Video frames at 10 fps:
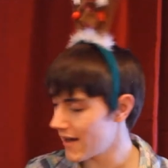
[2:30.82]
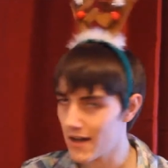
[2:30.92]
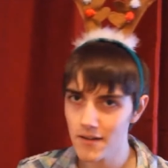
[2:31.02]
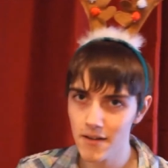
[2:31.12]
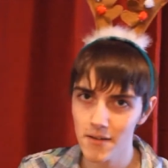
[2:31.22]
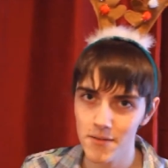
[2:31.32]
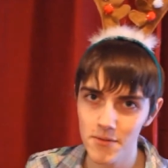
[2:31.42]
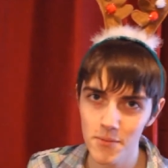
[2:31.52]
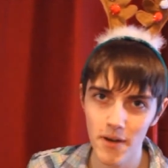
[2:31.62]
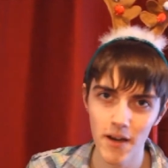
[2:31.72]
And I got
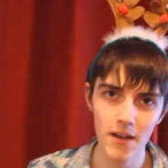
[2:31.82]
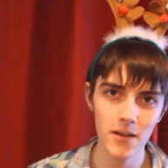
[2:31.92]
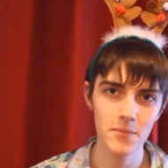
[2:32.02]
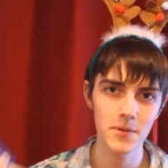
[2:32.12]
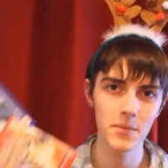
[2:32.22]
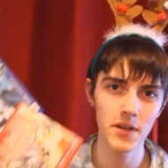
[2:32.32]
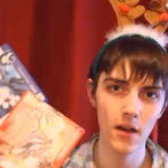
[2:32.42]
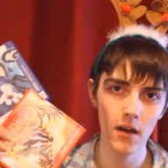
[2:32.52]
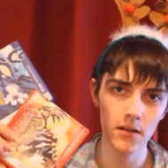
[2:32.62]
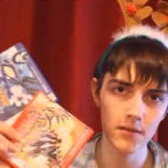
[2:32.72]
super hyped
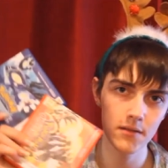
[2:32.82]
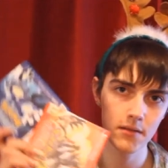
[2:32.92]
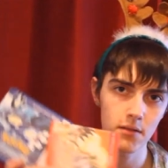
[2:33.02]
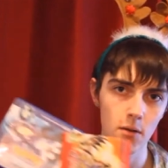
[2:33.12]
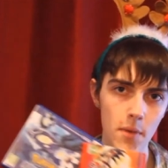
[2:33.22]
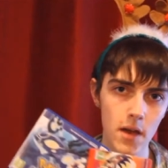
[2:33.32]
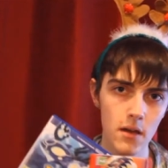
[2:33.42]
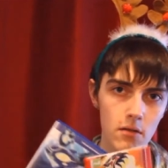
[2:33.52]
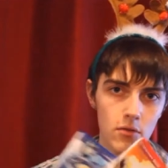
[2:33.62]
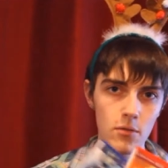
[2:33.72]
because
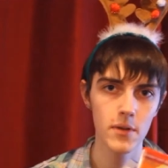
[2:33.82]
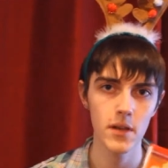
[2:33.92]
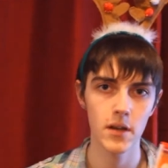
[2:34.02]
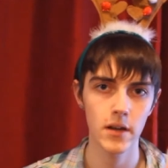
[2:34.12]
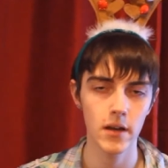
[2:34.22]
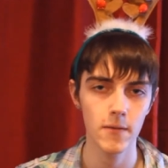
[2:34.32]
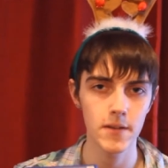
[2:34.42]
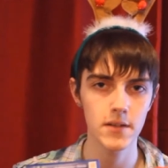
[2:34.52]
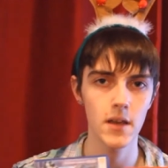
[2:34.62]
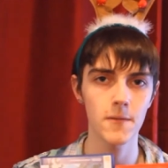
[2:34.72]
Omega Ruby and
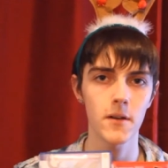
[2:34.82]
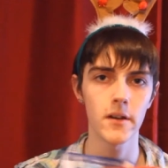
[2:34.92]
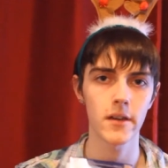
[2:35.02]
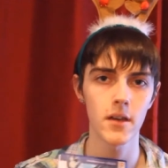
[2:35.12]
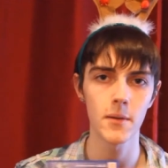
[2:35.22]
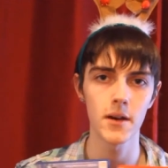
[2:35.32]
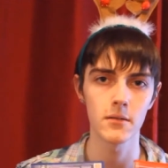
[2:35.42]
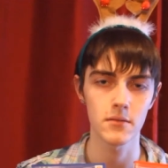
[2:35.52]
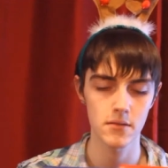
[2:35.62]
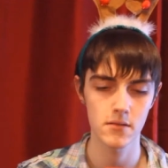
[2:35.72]
Alpha Sapphire came
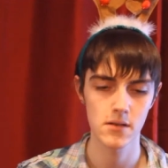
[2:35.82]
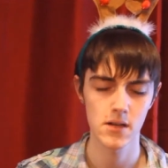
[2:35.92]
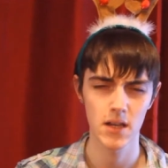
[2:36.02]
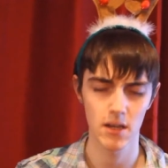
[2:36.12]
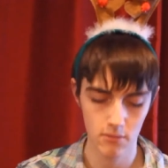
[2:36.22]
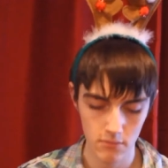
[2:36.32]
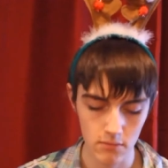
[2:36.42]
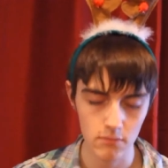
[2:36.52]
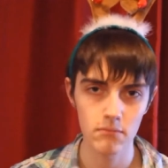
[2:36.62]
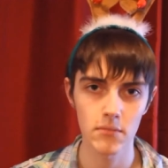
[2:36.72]
out.
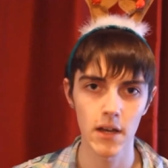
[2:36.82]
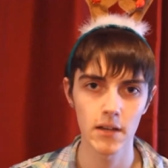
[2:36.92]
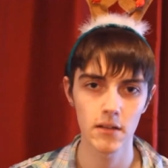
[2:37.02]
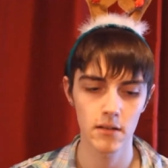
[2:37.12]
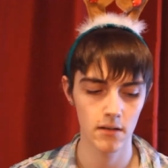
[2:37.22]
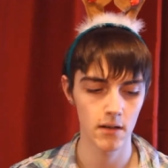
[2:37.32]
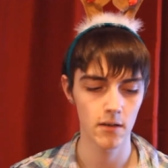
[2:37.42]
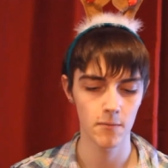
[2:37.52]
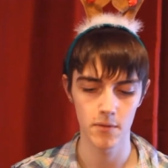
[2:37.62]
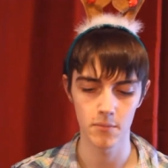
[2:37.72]
Oh, and I
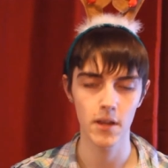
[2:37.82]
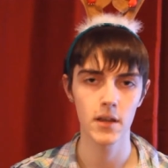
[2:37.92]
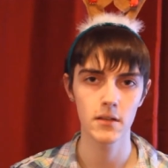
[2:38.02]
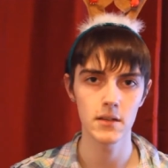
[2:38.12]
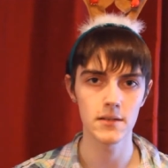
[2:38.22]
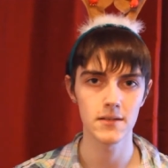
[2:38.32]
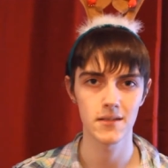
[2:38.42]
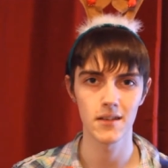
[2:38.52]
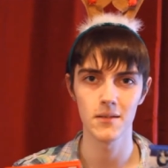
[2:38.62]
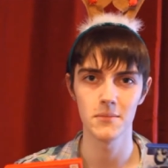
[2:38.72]
have been playing these
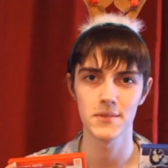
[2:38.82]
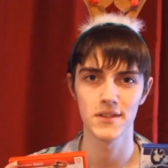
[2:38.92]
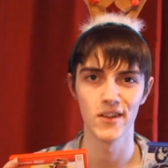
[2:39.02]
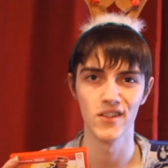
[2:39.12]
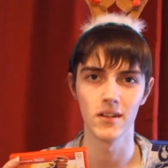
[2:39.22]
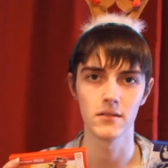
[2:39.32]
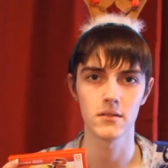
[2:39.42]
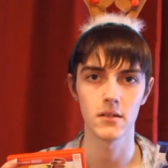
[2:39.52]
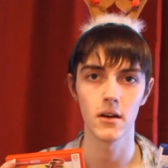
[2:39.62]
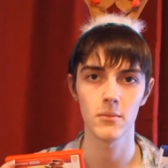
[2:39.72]
games
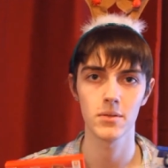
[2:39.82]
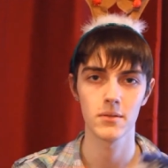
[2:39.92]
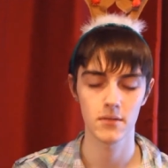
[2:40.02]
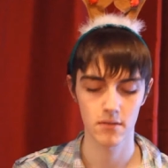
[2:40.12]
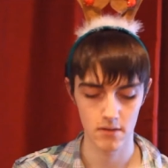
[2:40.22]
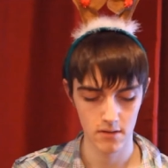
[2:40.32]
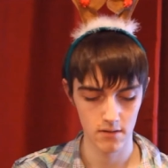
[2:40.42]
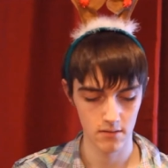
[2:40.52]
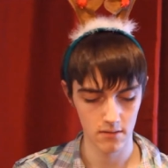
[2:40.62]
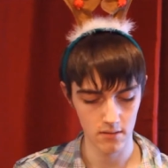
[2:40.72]
non-stop.
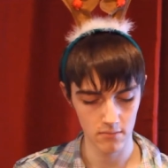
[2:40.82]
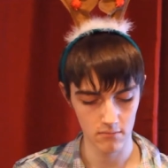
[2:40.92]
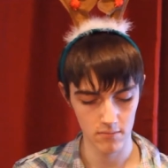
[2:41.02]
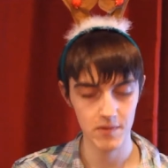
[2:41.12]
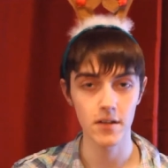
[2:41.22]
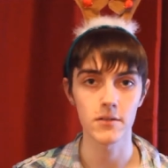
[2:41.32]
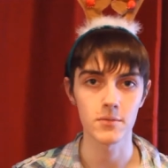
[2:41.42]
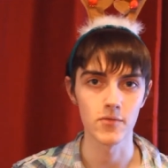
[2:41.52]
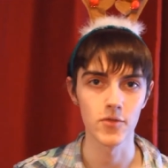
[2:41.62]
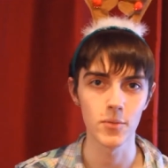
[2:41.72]
Uh, started
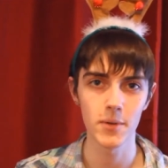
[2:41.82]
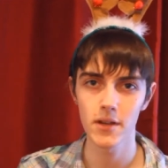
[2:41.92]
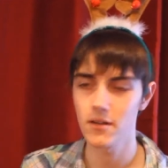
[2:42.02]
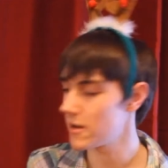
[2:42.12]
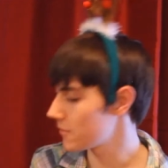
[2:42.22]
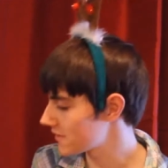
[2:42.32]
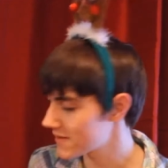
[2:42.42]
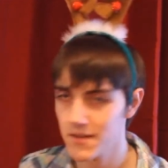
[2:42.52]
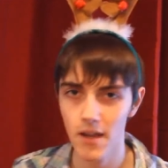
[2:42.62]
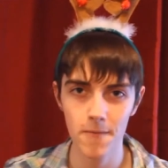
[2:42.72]
with Ruby, now I'm on
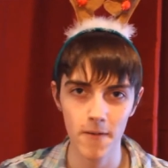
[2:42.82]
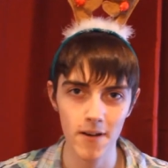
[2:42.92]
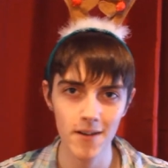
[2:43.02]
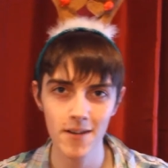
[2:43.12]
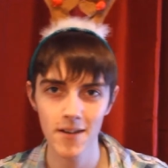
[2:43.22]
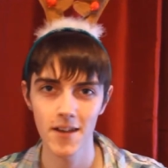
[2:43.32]
Sapphire.